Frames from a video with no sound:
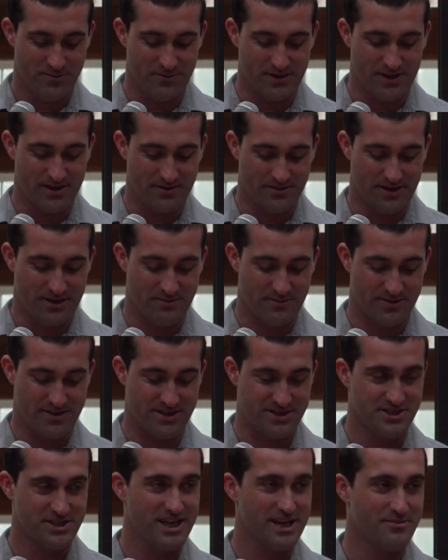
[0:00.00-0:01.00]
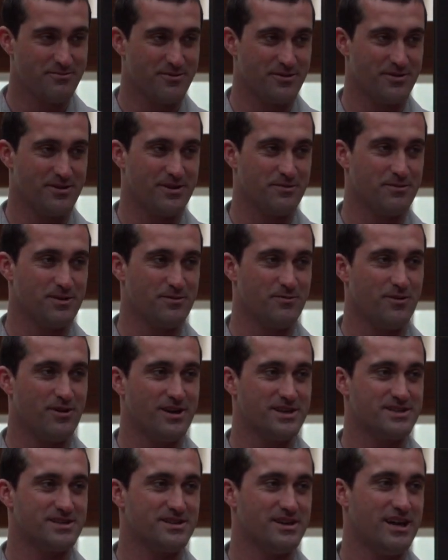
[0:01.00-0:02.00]
we go out with a chamber and we
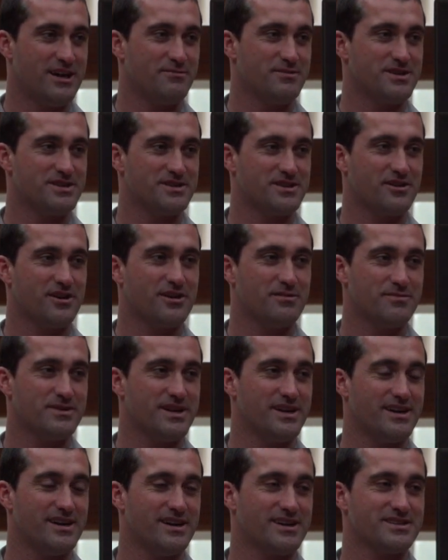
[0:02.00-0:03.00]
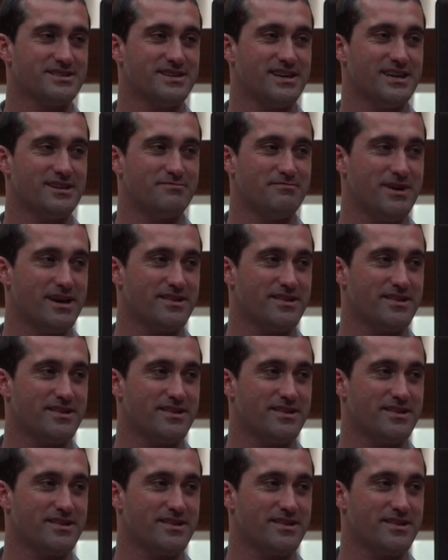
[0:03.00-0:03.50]
watch how much carbon dioxide,